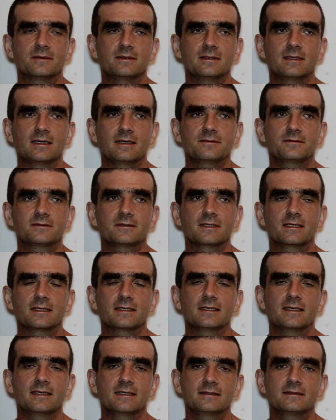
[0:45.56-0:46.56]
I
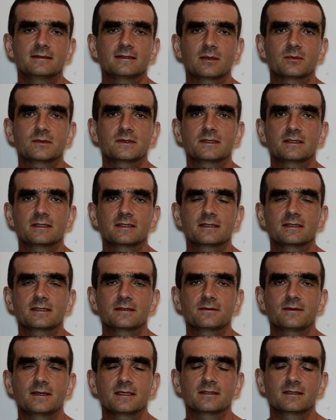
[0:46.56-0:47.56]
ate something,
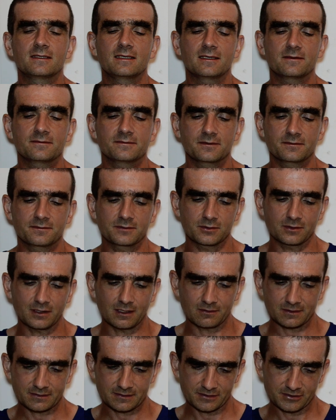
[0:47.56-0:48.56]
finally after a few
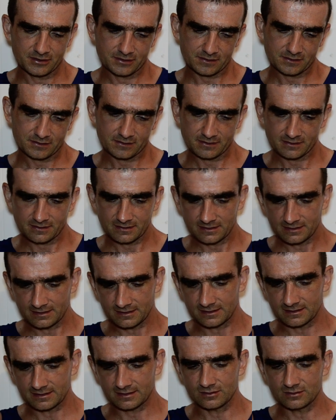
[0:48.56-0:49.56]
hours I just
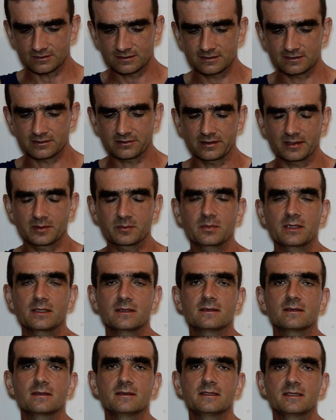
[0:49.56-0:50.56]
got strength
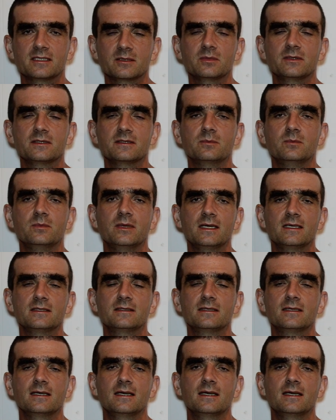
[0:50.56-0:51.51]
a little bit back,